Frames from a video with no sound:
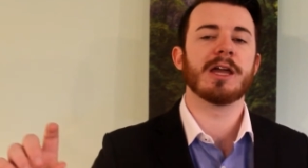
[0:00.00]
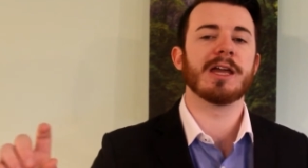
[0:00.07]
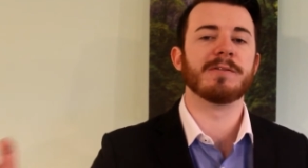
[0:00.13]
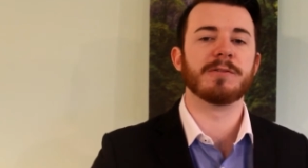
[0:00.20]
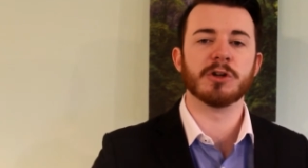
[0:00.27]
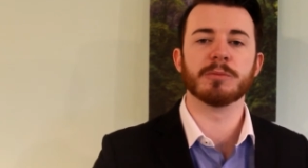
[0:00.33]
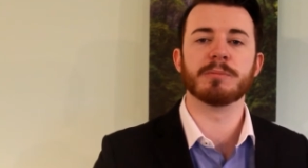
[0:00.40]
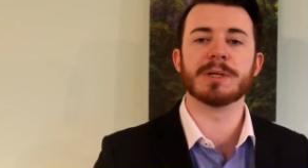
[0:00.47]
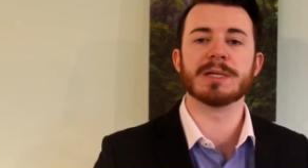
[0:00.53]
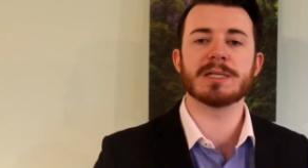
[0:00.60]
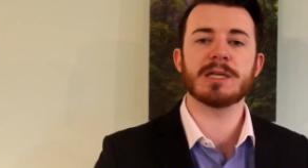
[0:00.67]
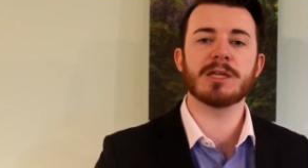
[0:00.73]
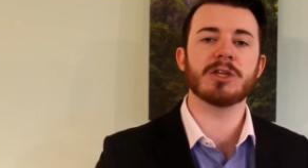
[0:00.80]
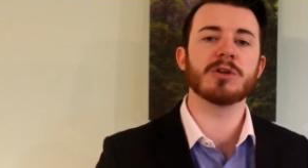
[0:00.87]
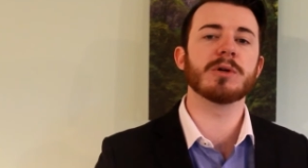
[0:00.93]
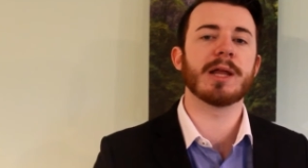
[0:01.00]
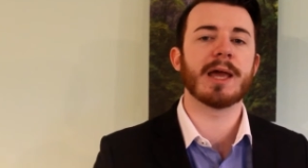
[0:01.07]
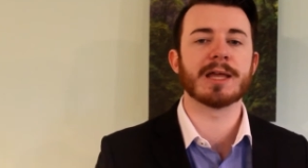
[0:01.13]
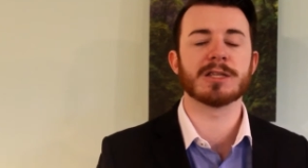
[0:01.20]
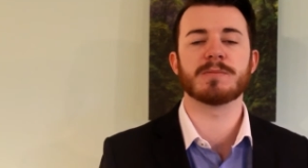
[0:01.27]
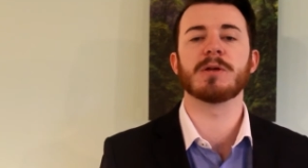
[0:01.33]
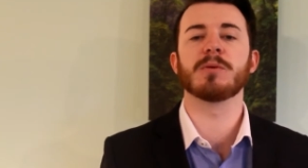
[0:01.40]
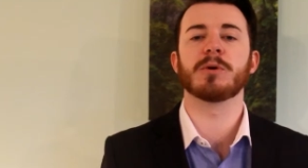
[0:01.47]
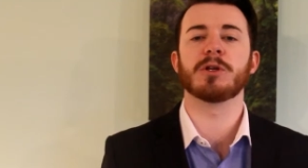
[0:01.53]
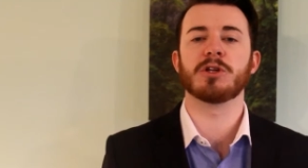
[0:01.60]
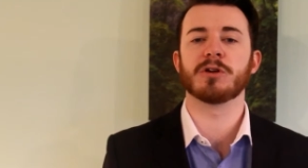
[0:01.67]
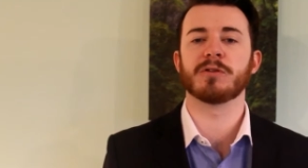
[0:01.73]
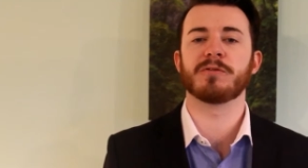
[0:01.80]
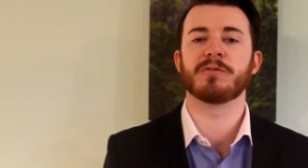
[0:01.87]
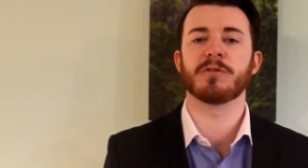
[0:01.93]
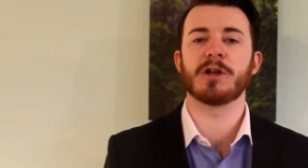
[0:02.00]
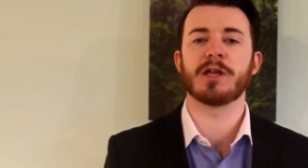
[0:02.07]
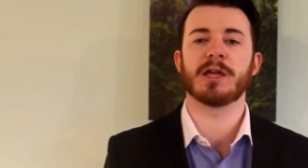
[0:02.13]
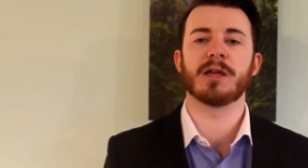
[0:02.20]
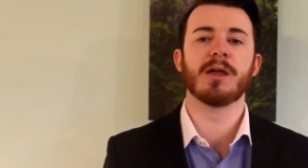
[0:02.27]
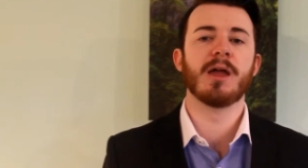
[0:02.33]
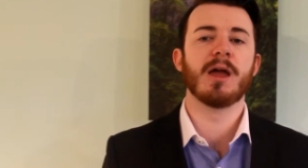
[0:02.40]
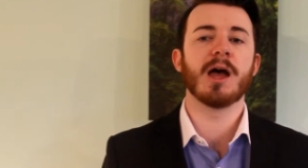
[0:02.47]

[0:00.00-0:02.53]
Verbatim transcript: If you're busy, you can answer me when you're free.